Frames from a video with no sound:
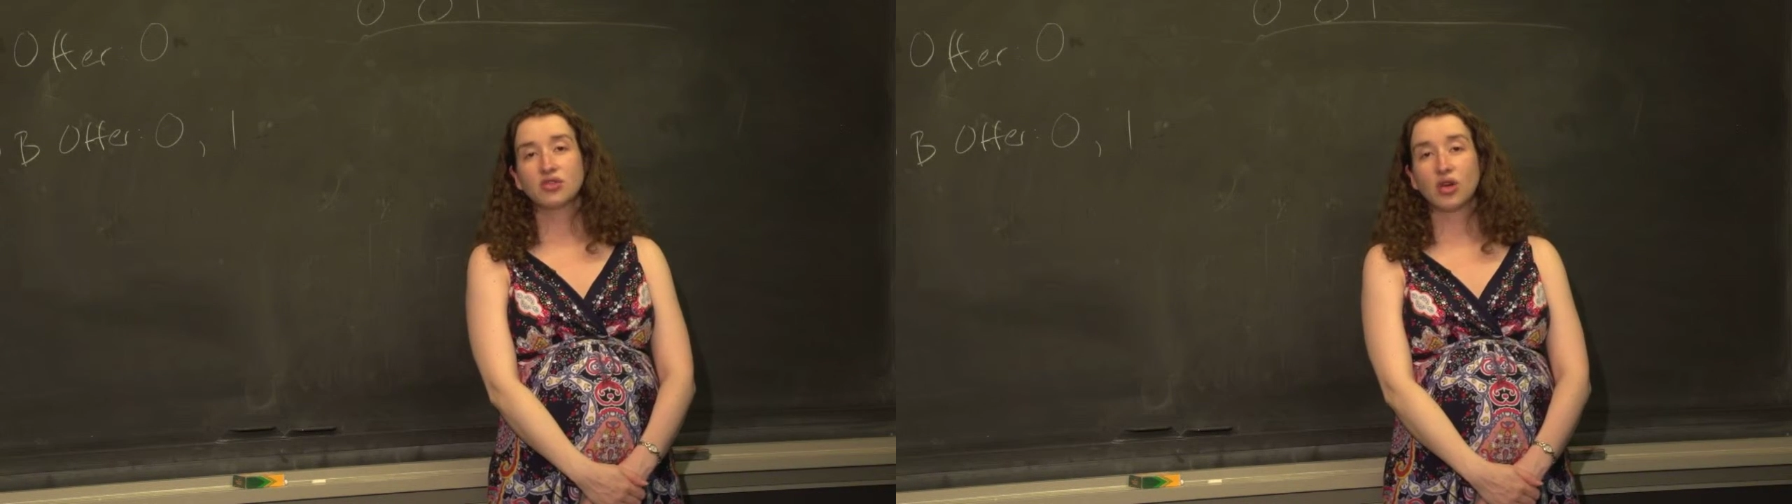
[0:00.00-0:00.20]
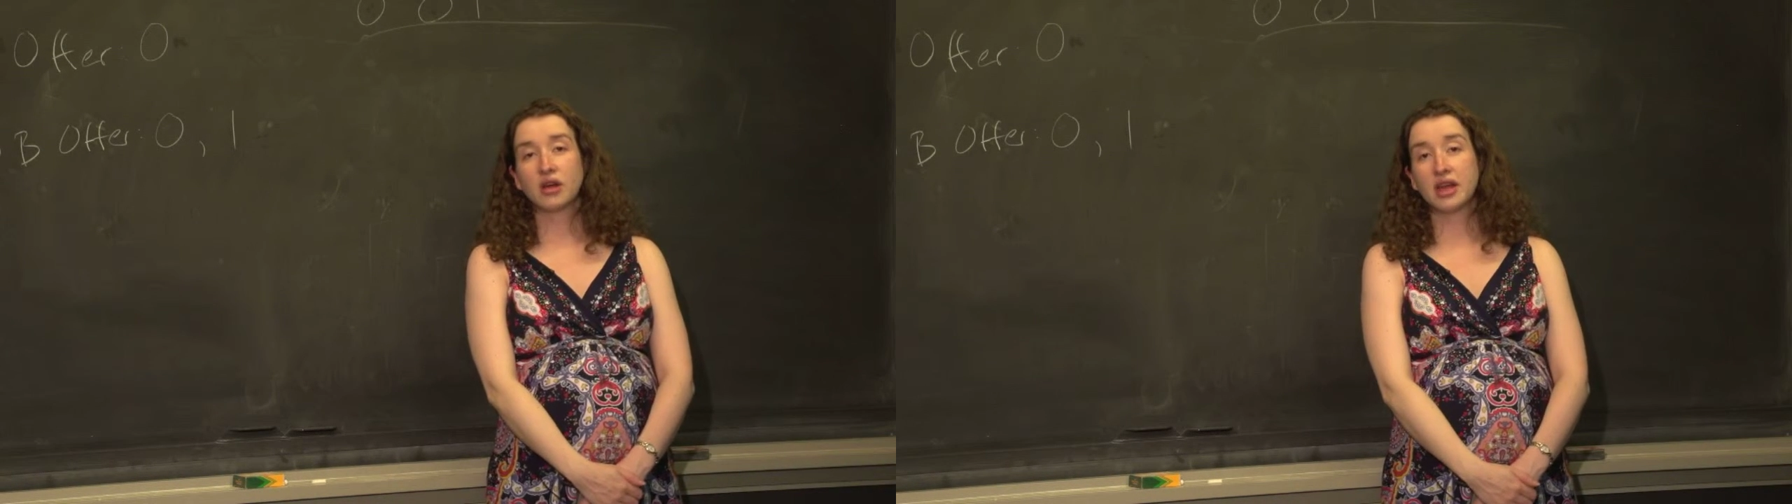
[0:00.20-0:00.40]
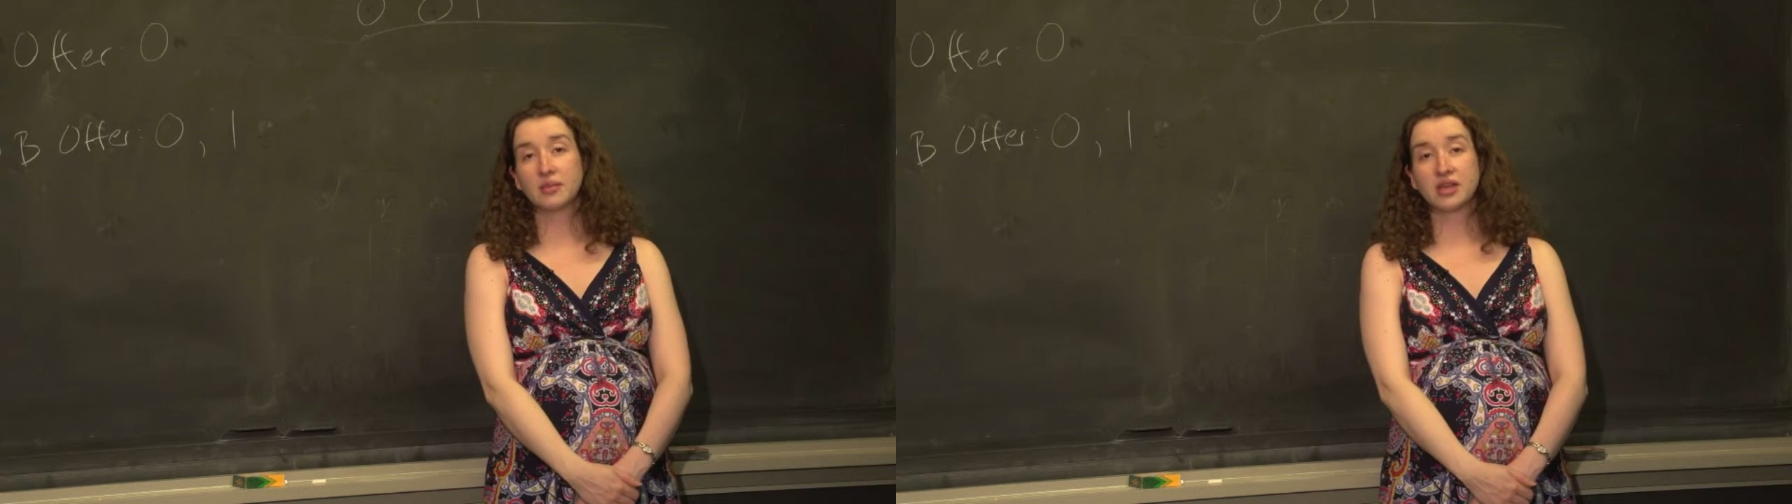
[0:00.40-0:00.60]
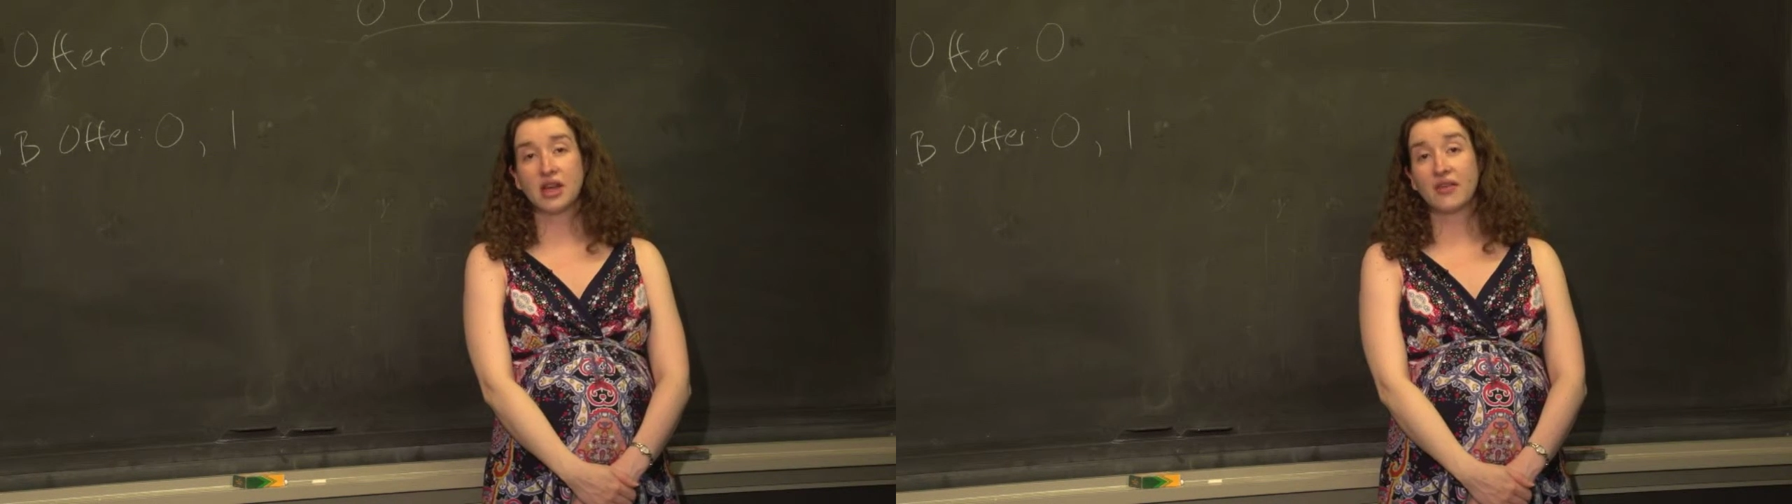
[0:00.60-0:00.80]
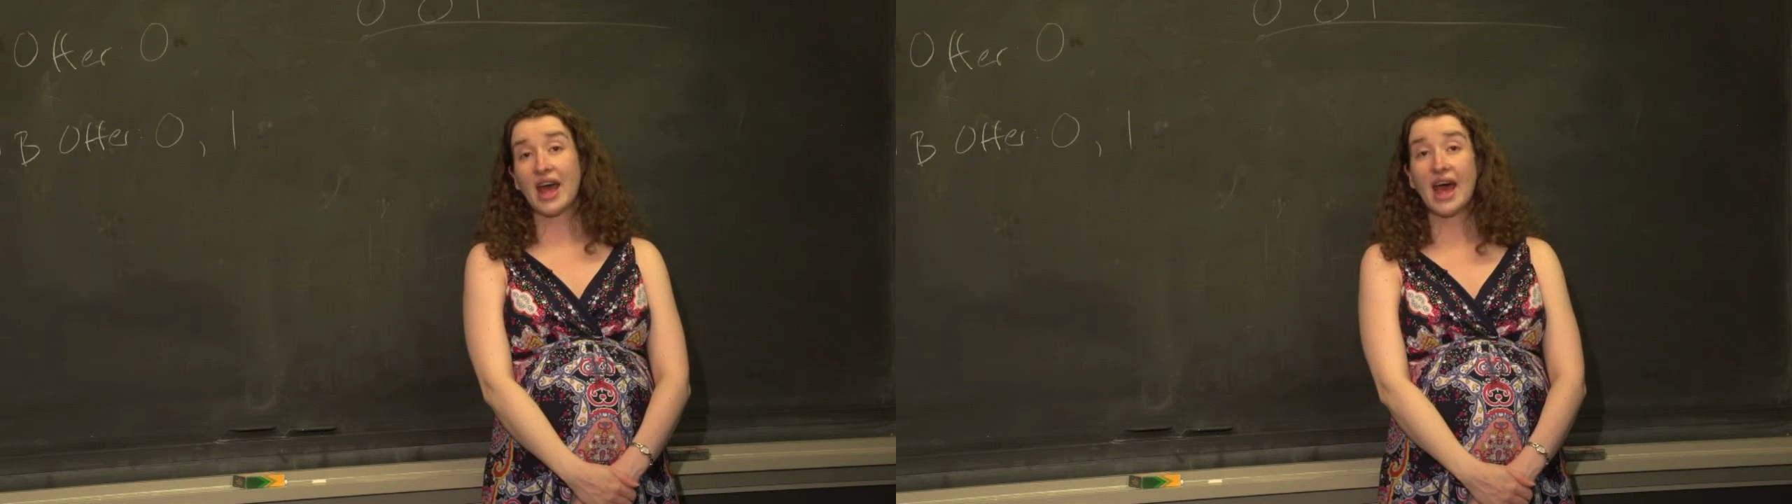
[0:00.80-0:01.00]
draw names
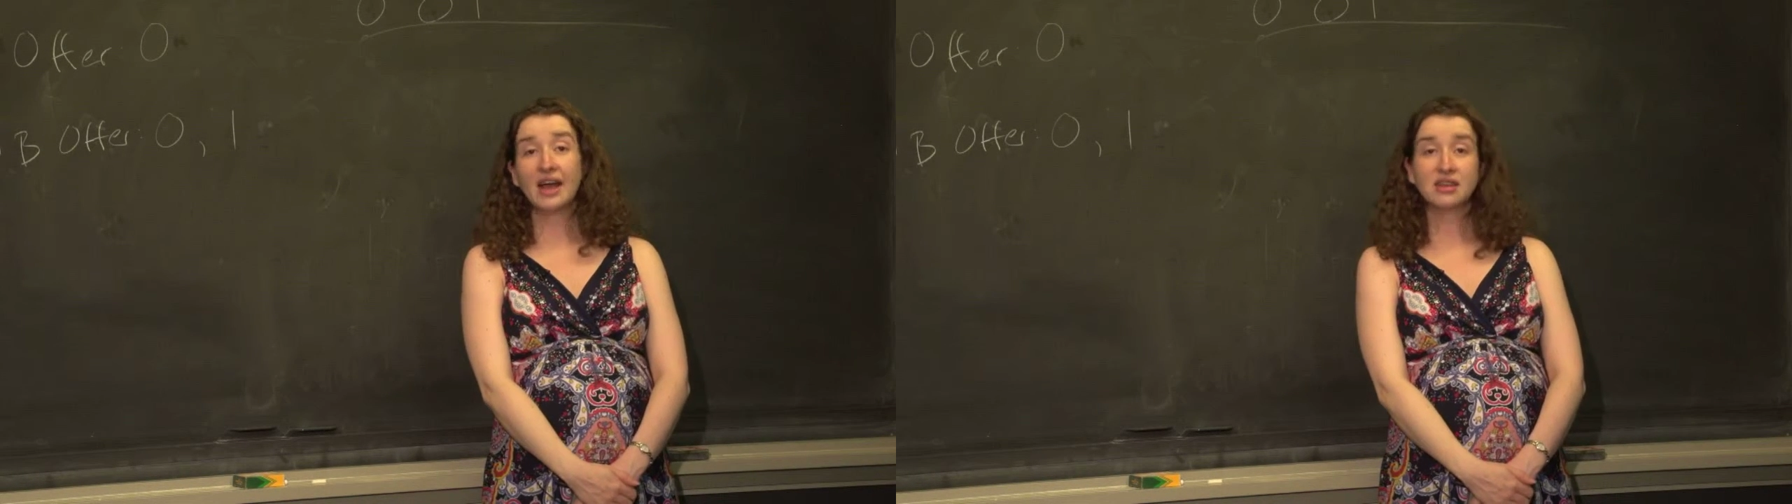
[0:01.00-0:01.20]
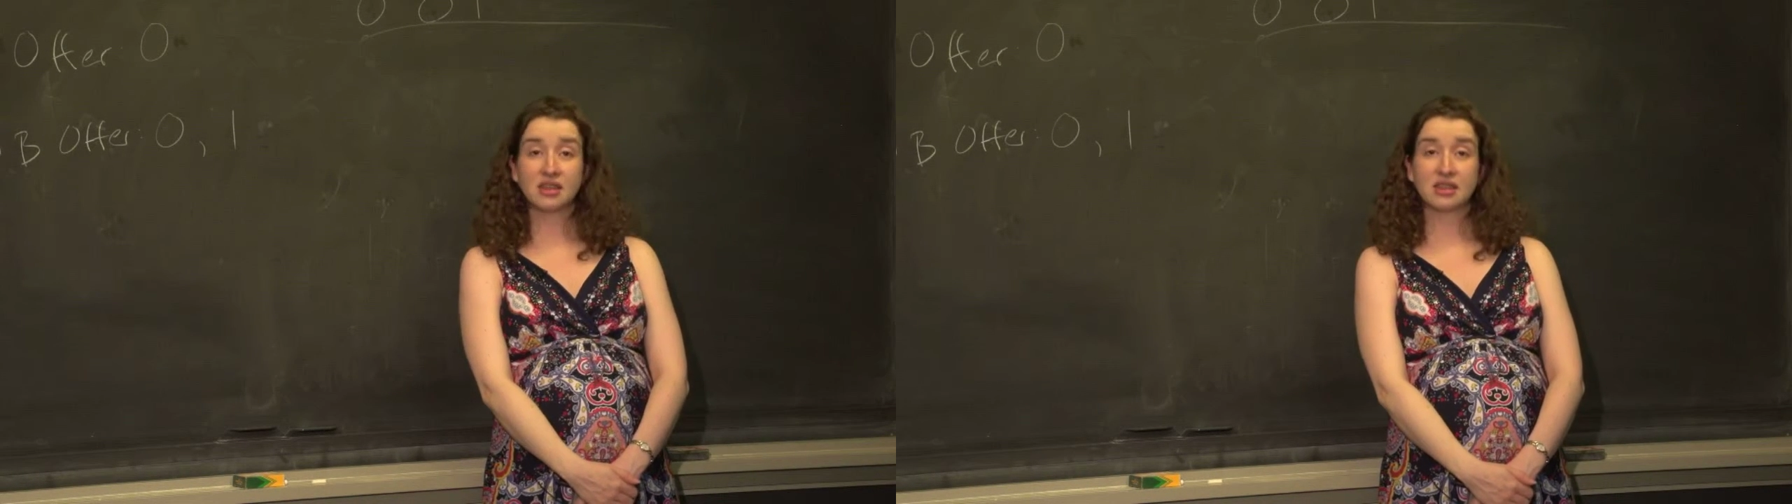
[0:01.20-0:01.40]
out of a hat to